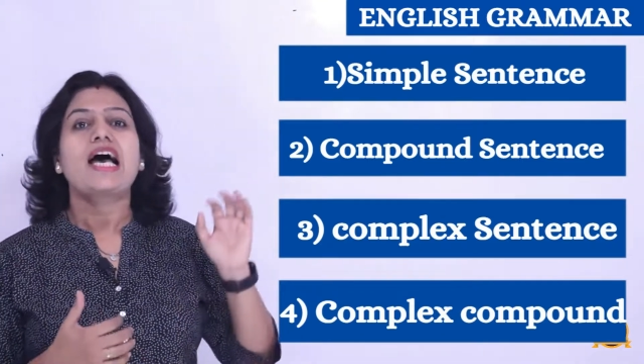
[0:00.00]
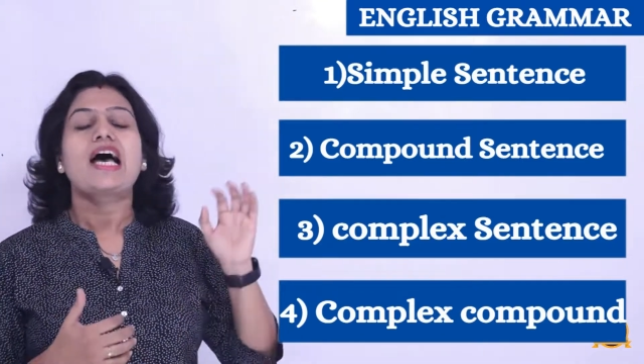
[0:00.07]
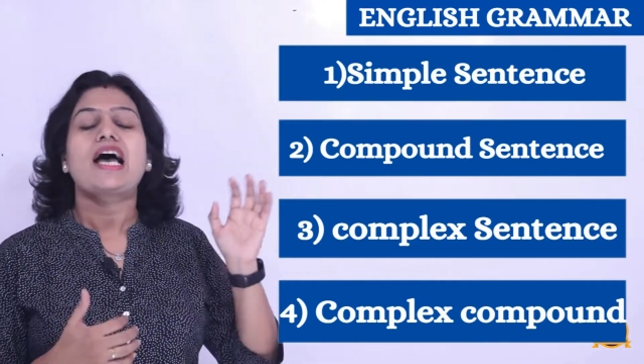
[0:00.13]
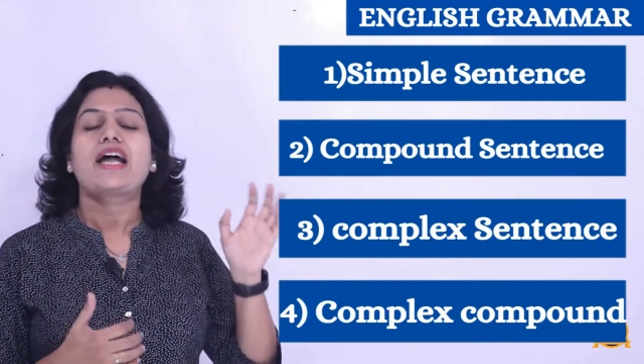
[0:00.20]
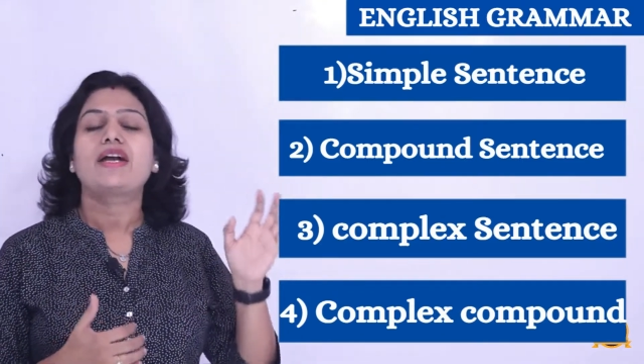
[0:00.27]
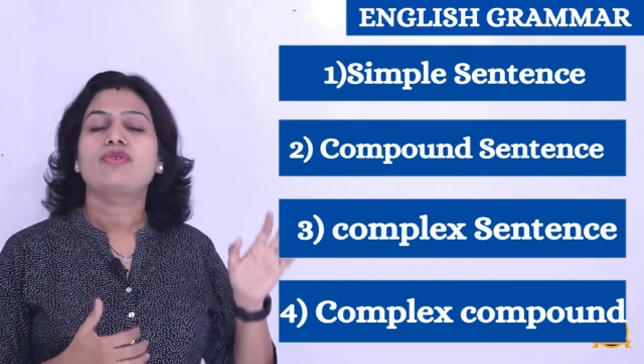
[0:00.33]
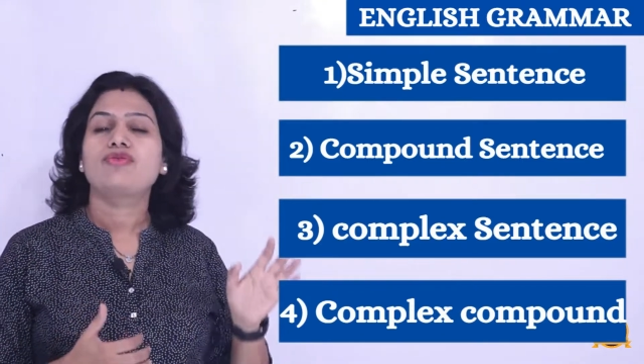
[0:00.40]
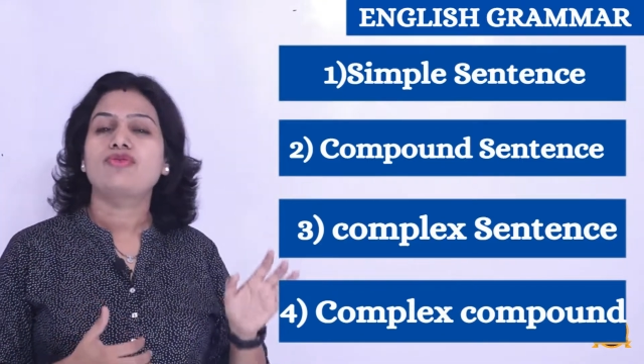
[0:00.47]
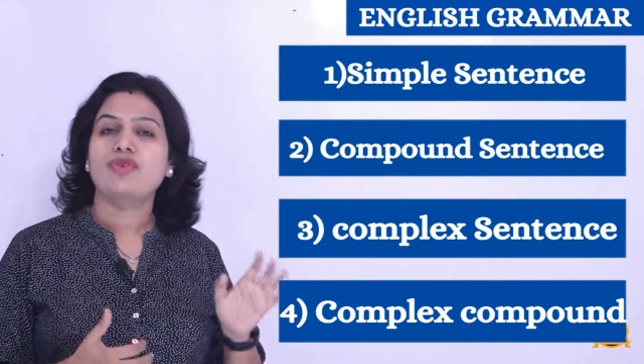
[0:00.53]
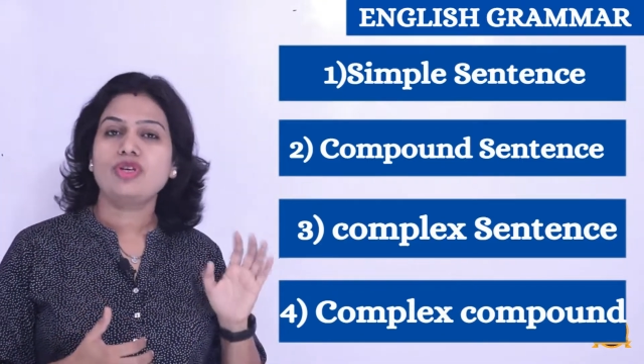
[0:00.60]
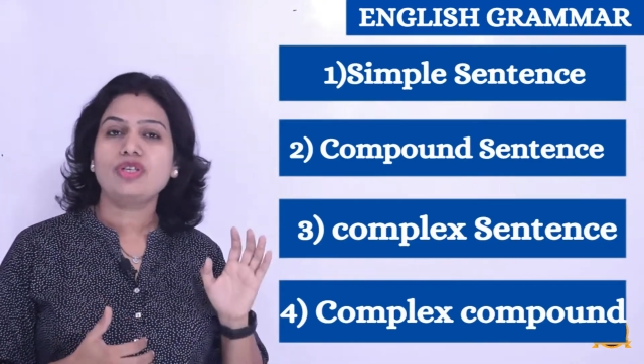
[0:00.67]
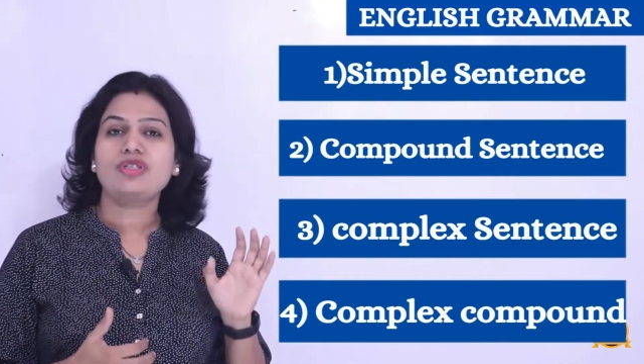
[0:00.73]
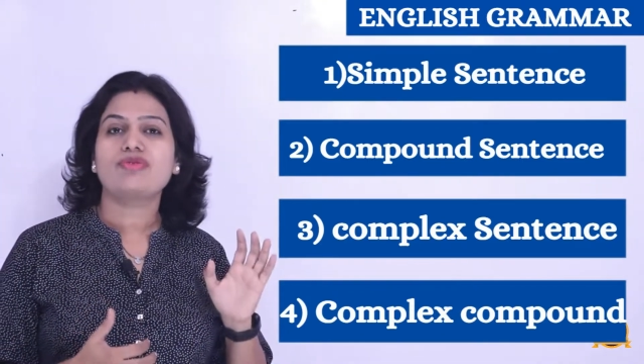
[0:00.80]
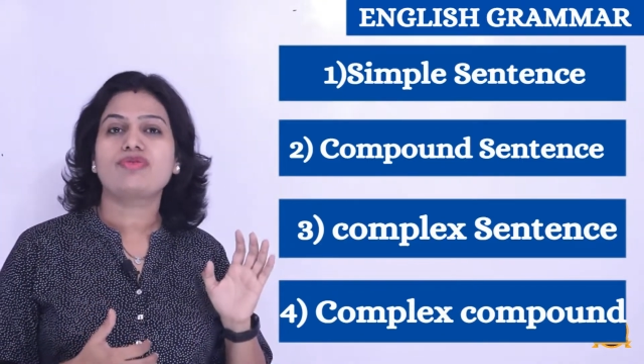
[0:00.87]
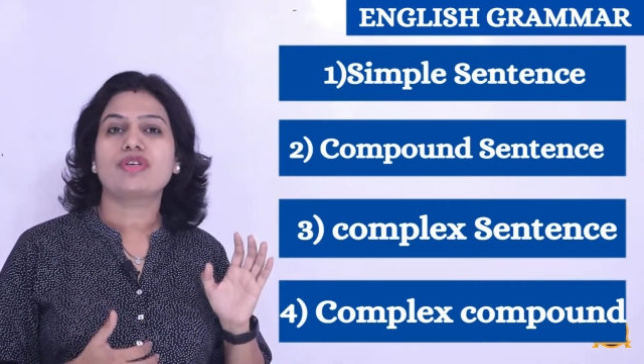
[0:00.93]
and
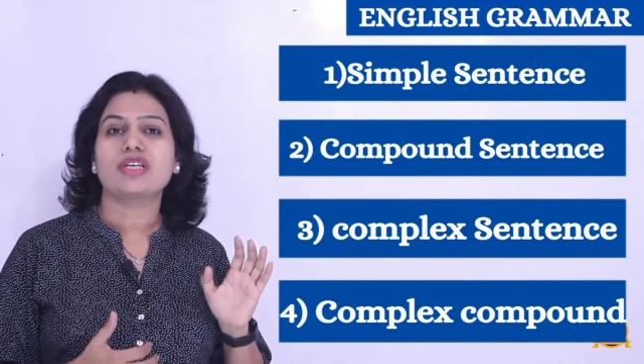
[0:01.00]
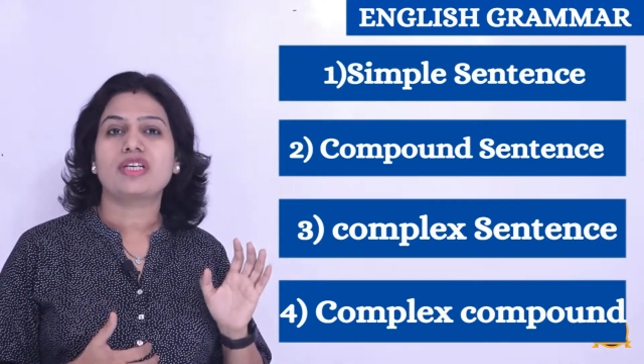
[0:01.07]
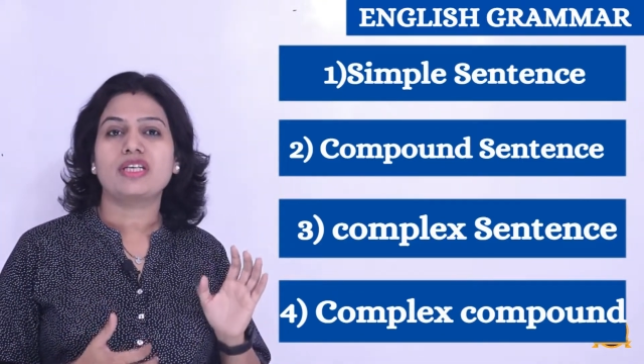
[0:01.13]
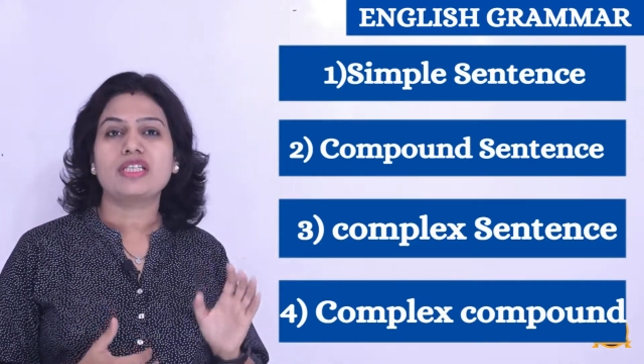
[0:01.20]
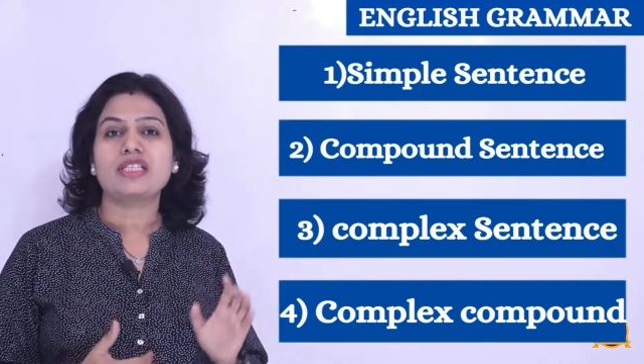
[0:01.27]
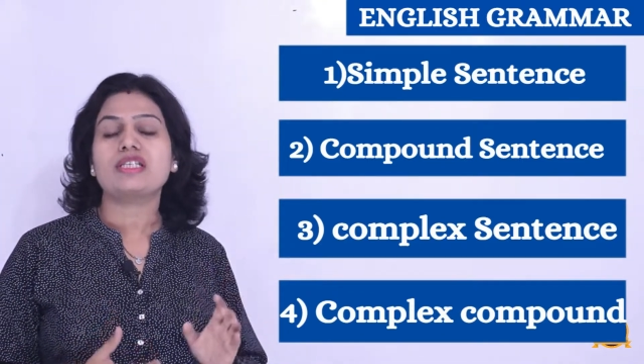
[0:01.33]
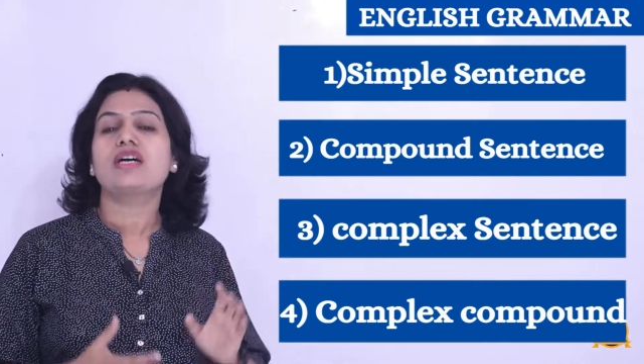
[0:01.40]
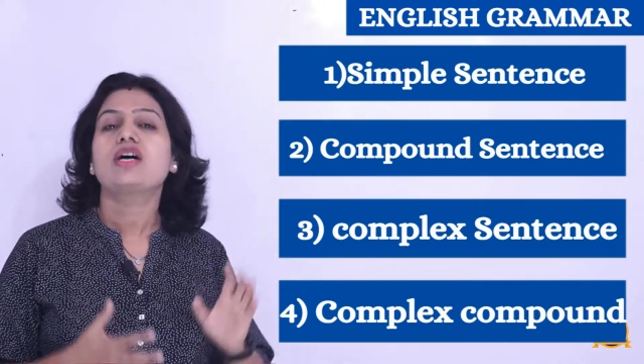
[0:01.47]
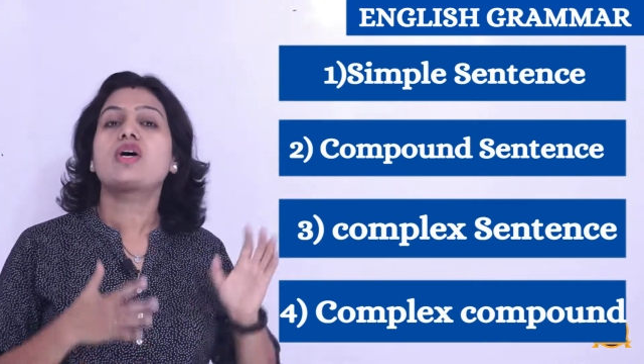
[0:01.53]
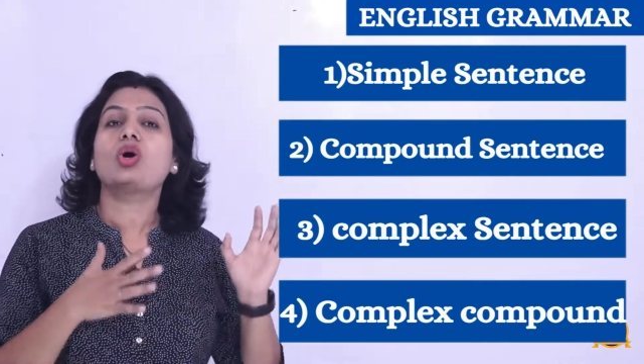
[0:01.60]
fourth one is a